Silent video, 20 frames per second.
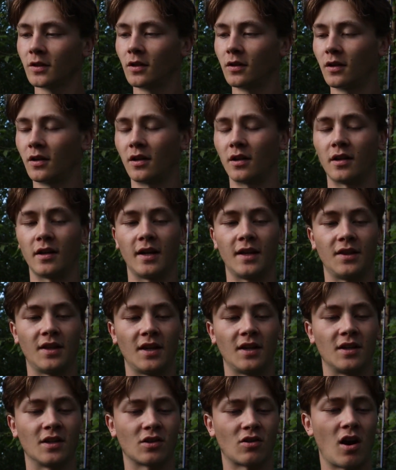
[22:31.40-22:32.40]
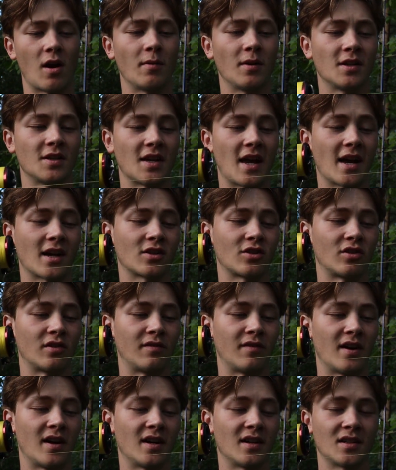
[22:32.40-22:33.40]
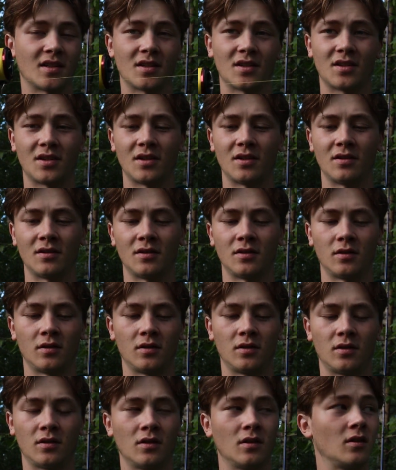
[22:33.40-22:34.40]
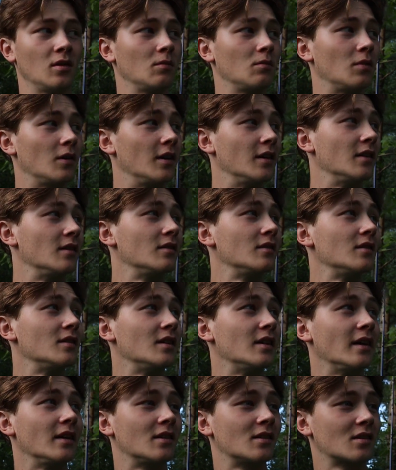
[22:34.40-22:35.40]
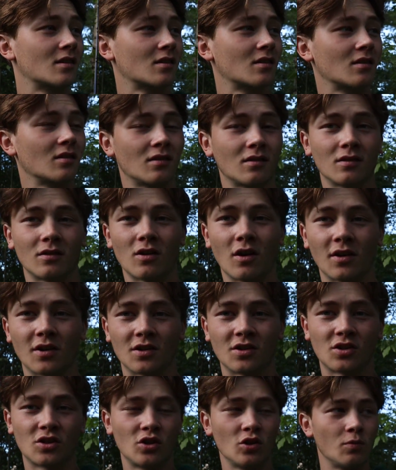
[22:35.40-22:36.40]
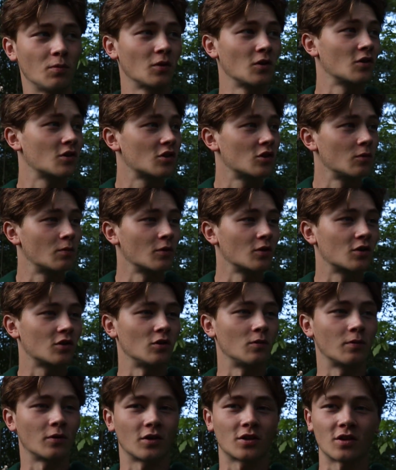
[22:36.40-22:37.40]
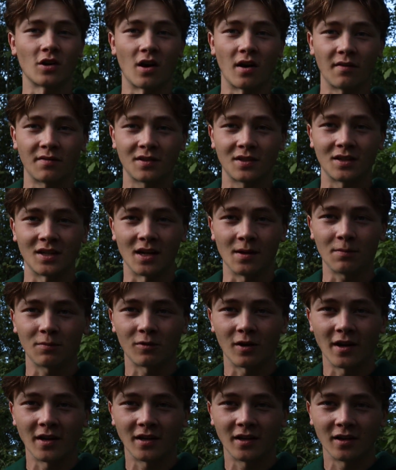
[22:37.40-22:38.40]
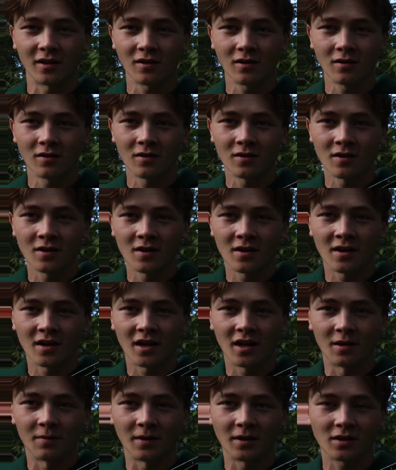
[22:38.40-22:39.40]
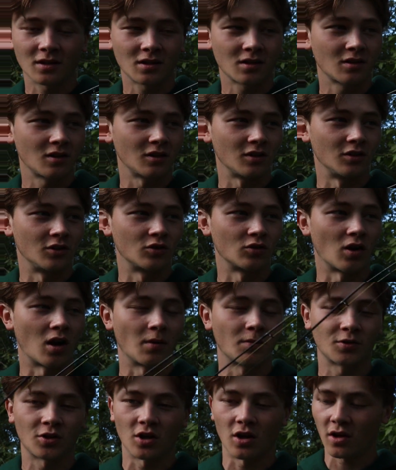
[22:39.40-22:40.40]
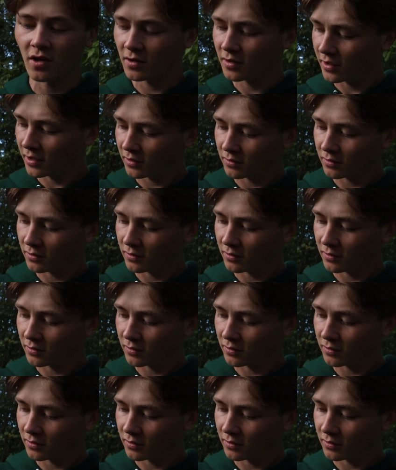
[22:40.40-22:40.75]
And they describe it as extra fast, but it's got a super soft tip right here, and it makes the drop shot